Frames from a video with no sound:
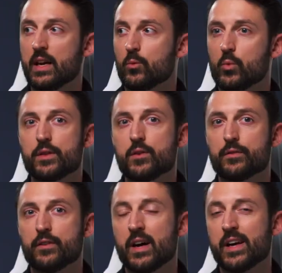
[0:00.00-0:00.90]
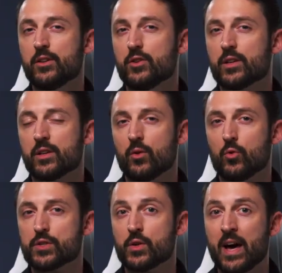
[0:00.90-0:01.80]
Now, with Unify, you can
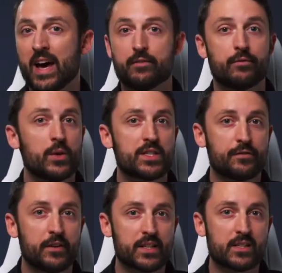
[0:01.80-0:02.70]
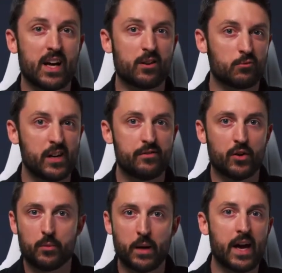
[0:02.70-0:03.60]
also add voice effects like
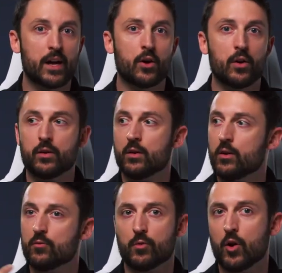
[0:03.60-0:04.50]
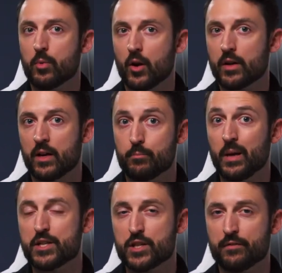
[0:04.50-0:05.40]
reverb, echo, robot, and
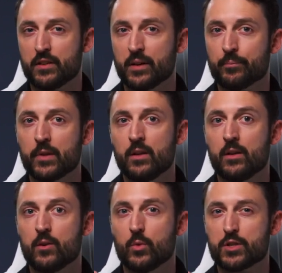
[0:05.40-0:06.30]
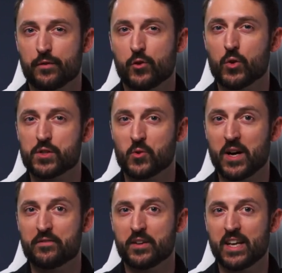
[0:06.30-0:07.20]
pitch shifting, which are of course
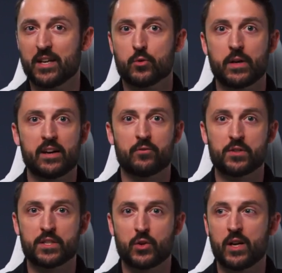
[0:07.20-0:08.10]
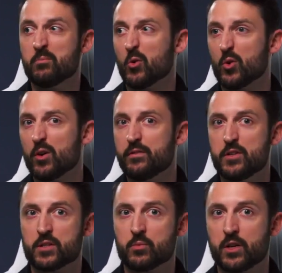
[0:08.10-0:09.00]
great for getting creative on stream or if
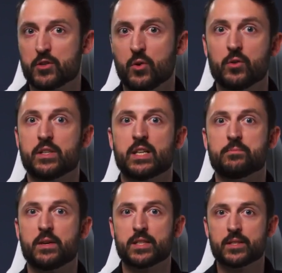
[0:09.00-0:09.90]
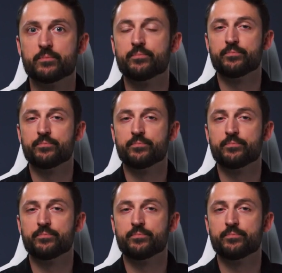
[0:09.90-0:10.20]
you just want to troll your teammates.